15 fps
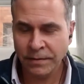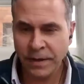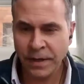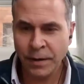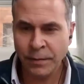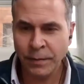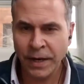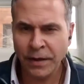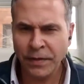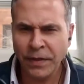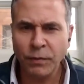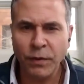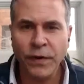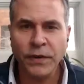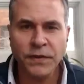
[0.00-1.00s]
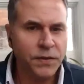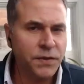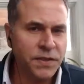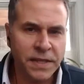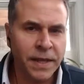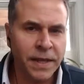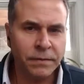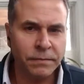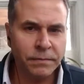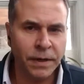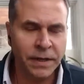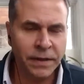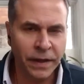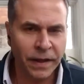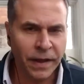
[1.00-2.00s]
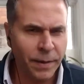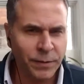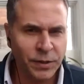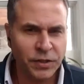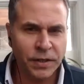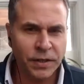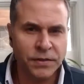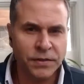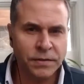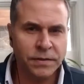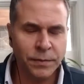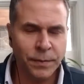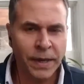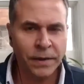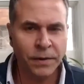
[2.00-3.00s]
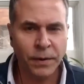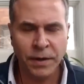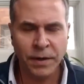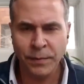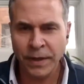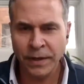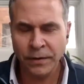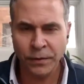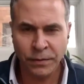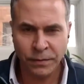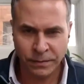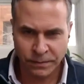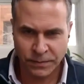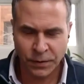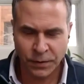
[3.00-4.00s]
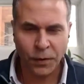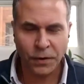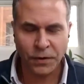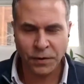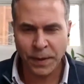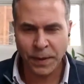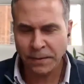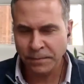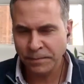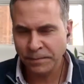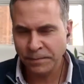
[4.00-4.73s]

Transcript: Um, and I think we've also seen that right in the climate change debate quite a bit, or so-called debate.